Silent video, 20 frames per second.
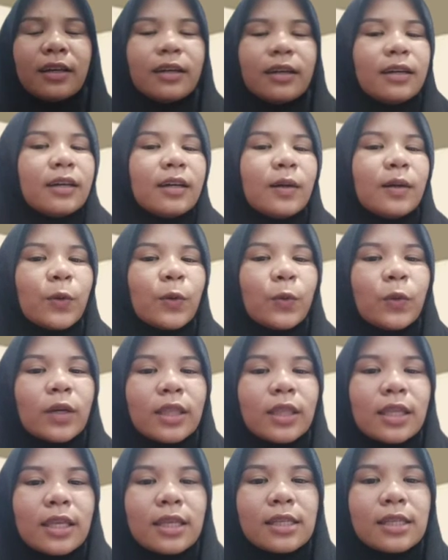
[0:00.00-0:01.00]

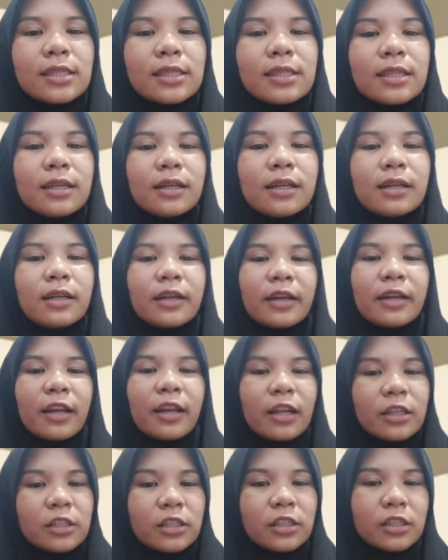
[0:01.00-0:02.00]
What is the
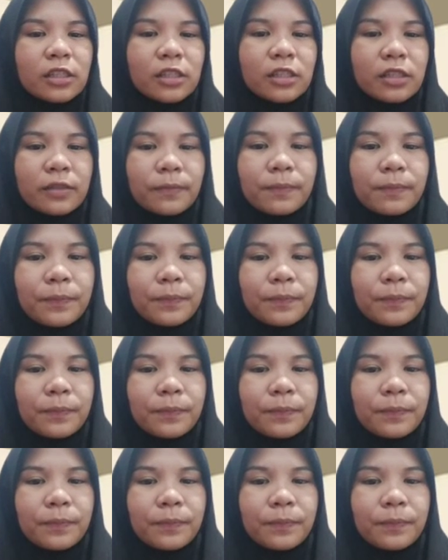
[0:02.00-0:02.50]
relationship